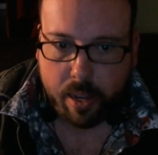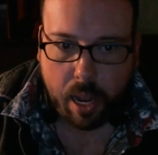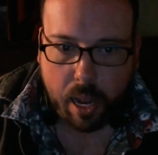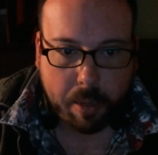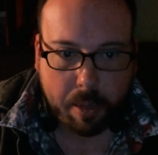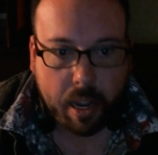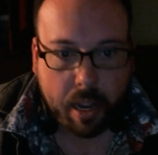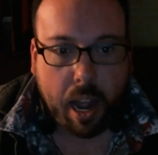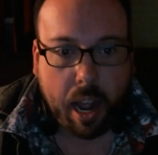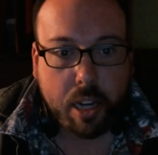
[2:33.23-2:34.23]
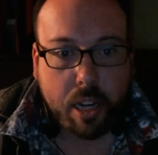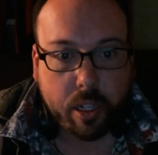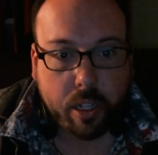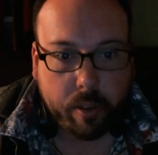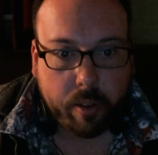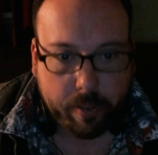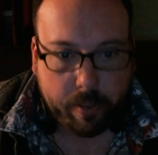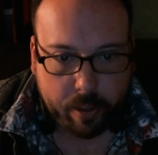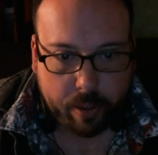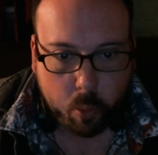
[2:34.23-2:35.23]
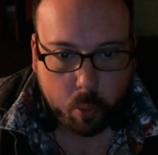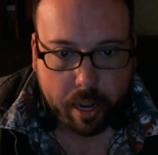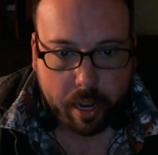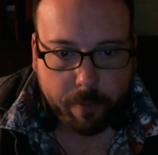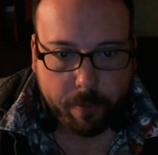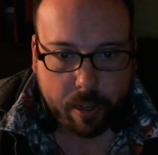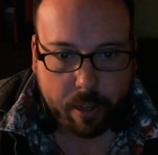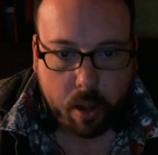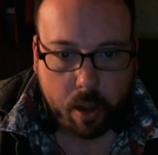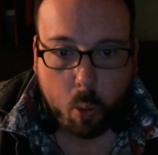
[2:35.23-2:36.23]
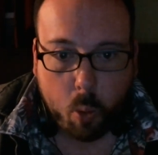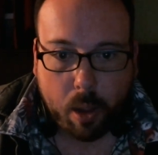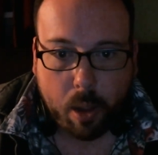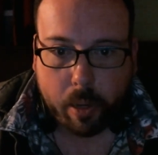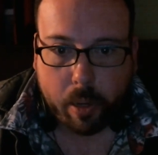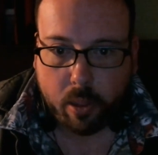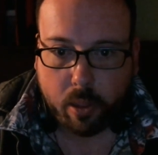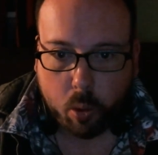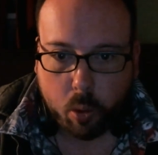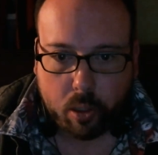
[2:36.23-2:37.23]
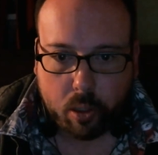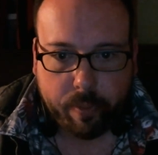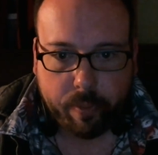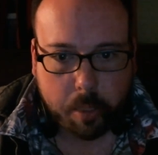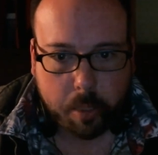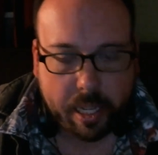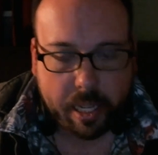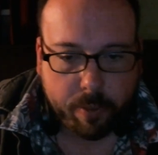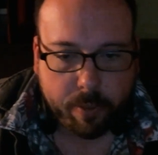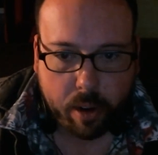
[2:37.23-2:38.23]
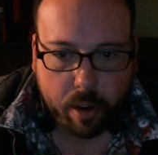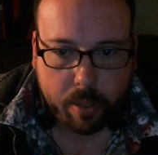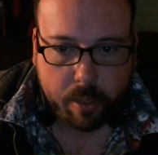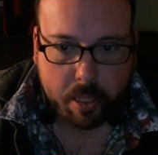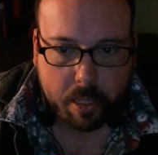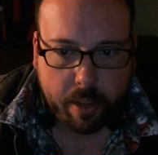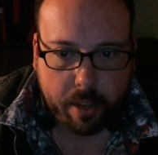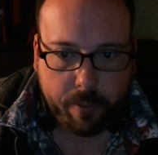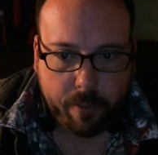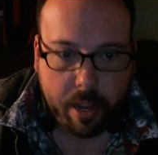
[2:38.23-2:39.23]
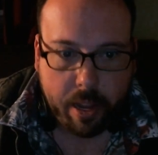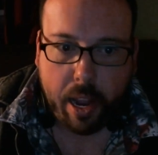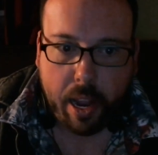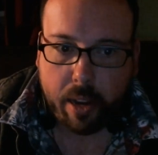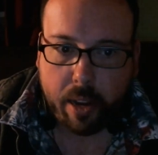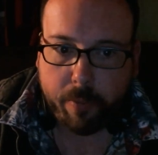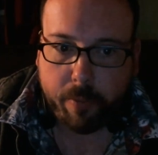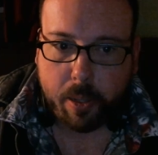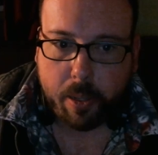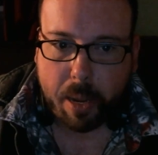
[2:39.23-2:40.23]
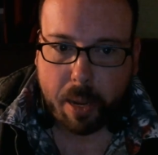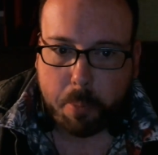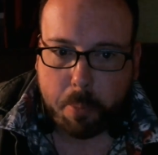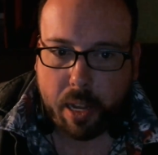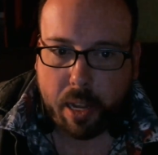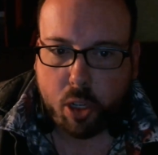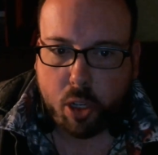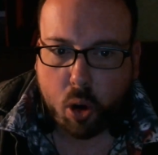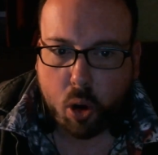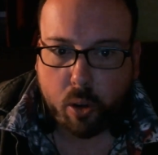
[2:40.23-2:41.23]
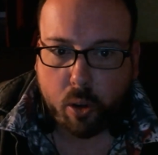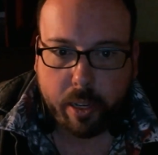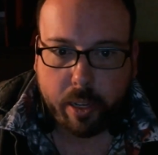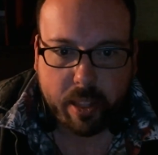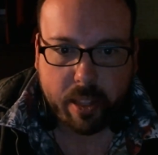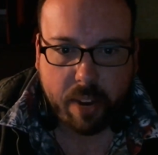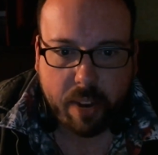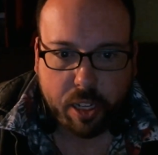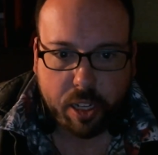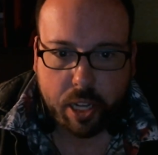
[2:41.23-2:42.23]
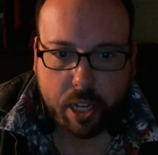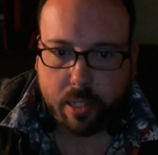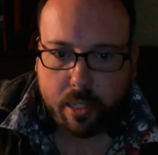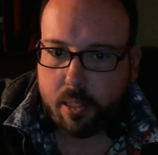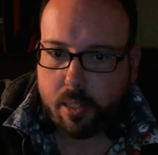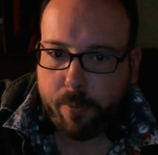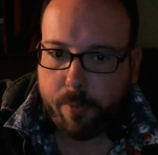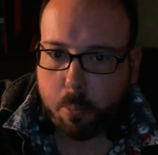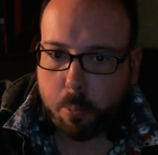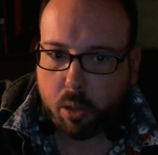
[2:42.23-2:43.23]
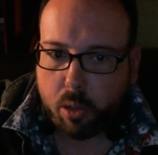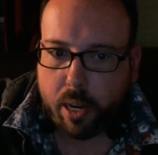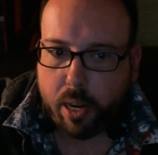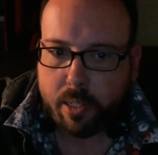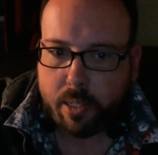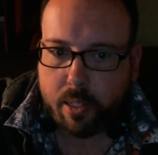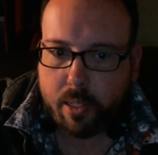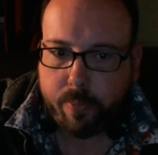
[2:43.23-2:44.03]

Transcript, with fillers: I mean, I genuinely felt the way I feel while reading the works of H.P. Lovecraft himself, and I could feel my blood curdling with every shot as the film progressed.